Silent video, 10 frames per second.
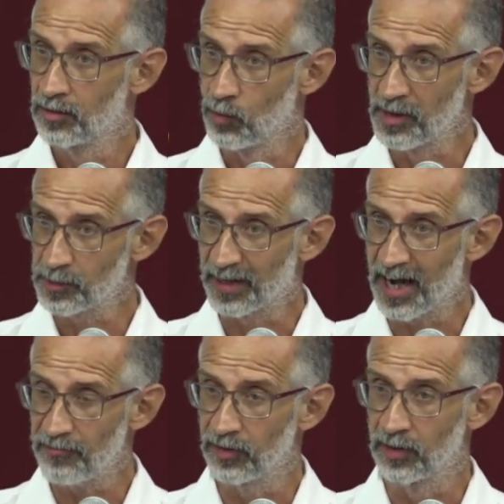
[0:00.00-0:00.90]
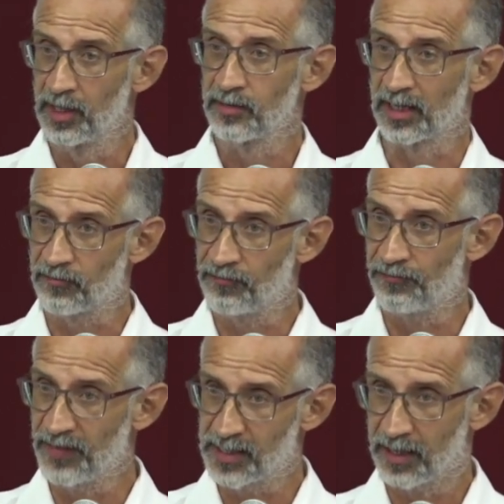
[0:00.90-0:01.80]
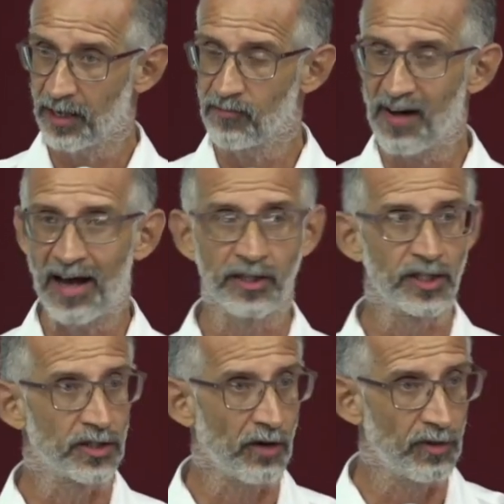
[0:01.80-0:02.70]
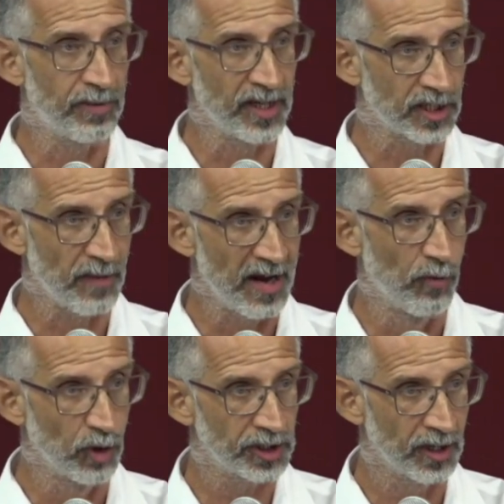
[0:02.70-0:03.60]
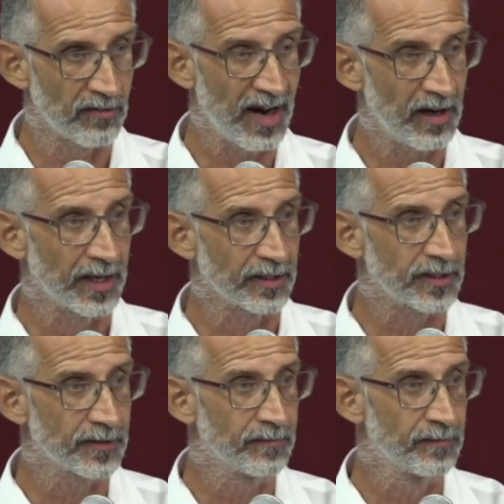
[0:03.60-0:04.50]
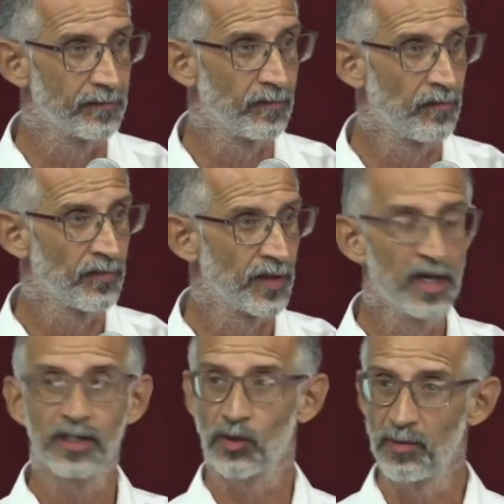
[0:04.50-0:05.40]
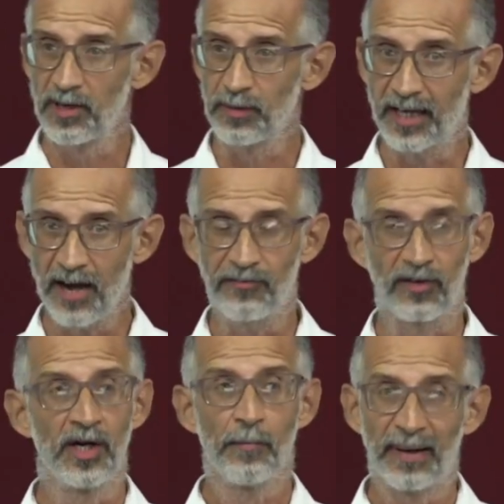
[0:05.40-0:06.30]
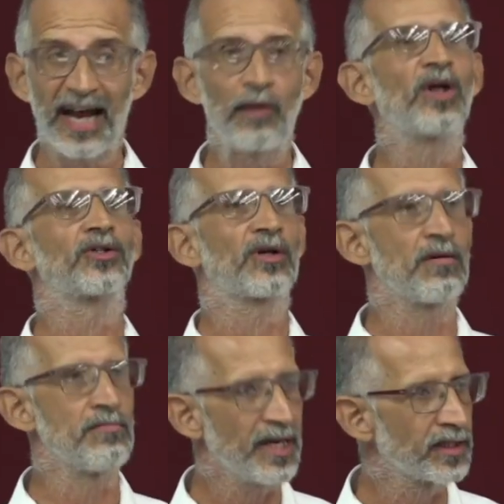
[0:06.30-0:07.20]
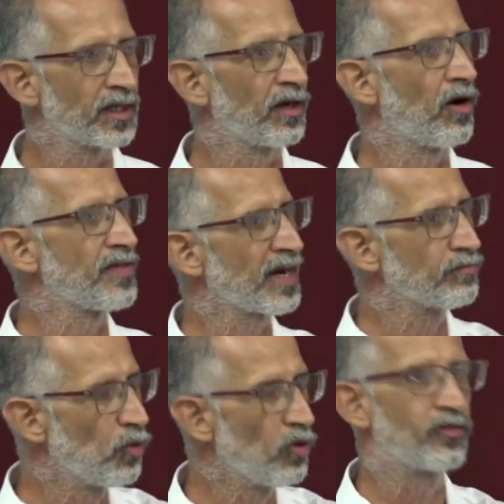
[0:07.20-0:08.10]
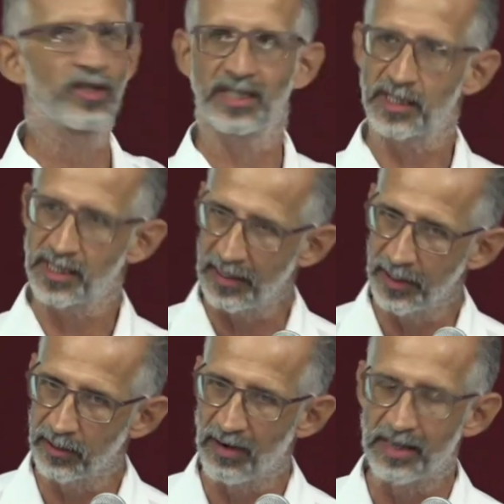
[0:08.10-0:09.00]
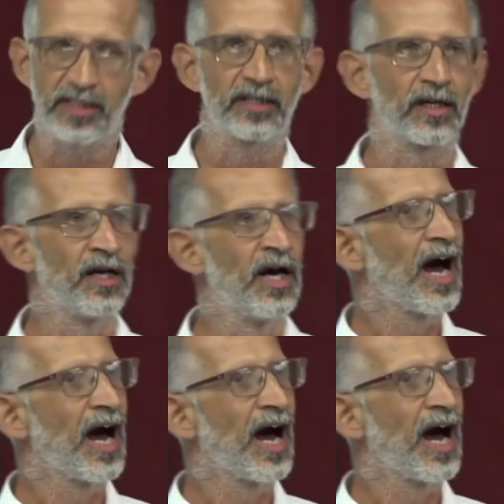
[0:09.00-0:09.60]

We must be careful that physical violence is not replaced by emotional violence. So we must be careful. But I want to commend her on that move, because it's sending the right signal.